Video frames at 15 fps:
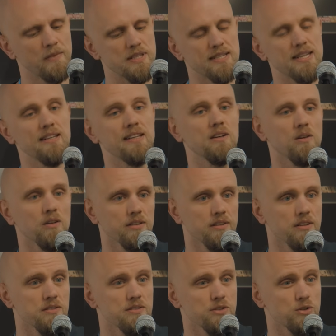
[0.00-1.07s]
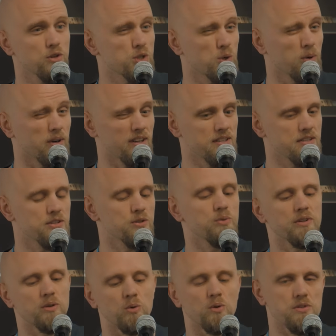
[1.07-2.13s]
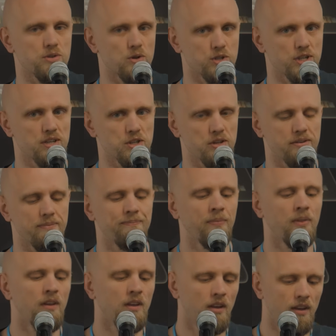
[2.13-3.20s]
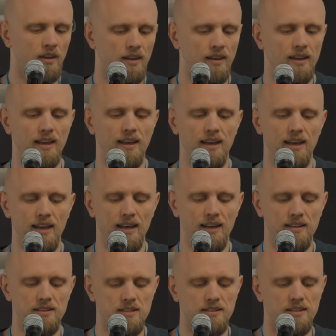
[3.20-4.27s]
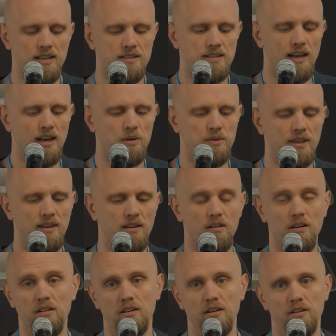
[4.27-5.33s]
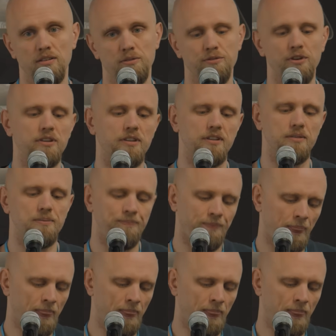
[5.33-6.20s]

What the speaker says: sending all the search queries to the Google search engine. And that's how they are funded,